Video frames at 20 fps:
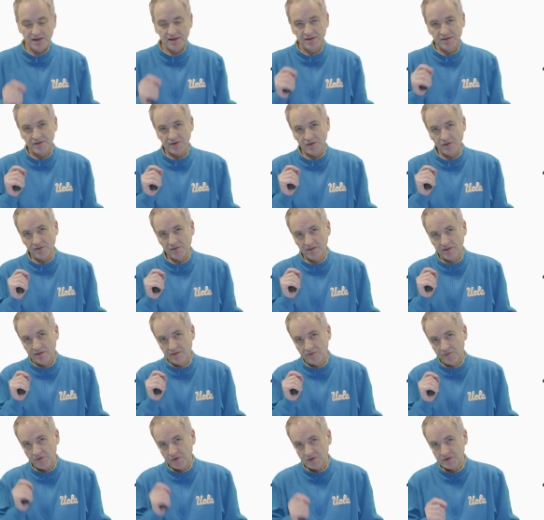So the
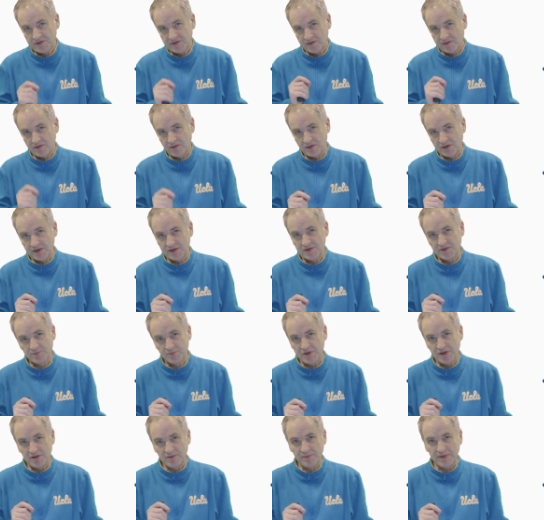first thought
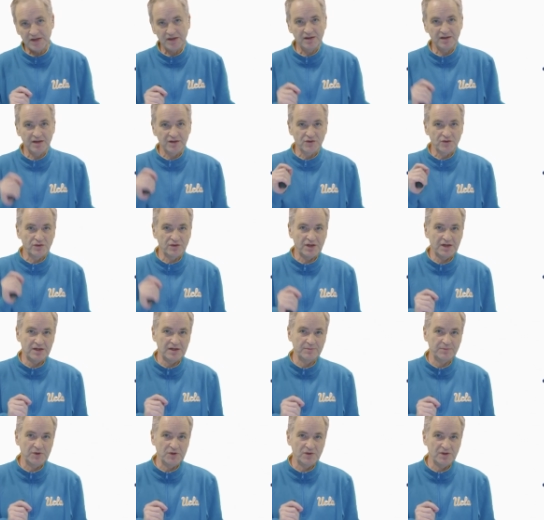experiment that should
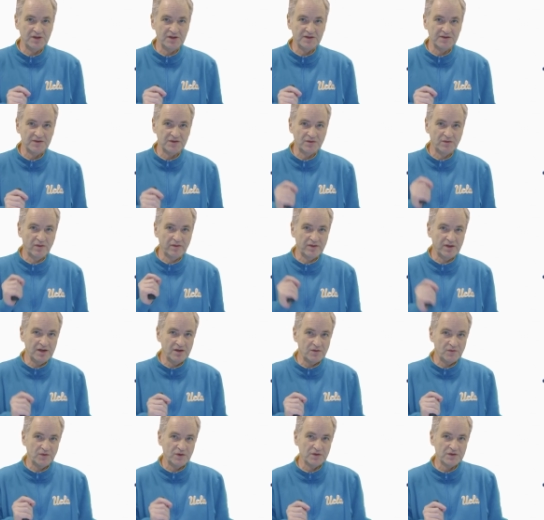help you is to think
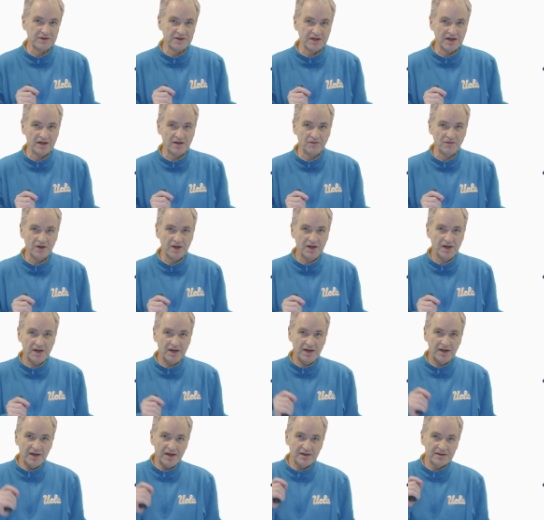of yourself
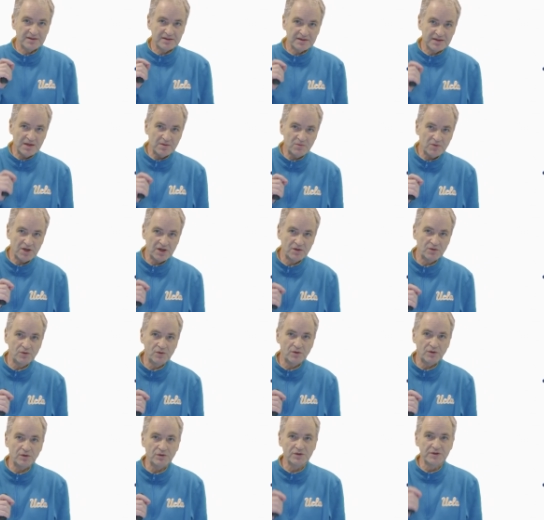as someone who
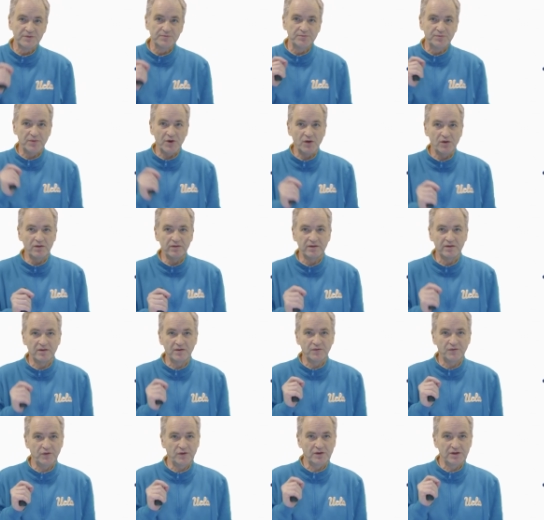holds both the
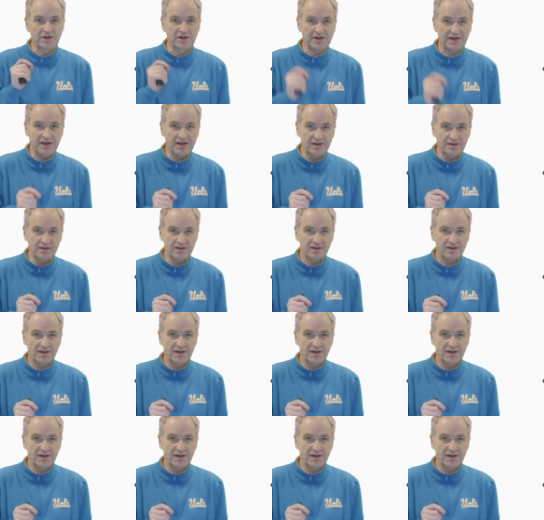full debt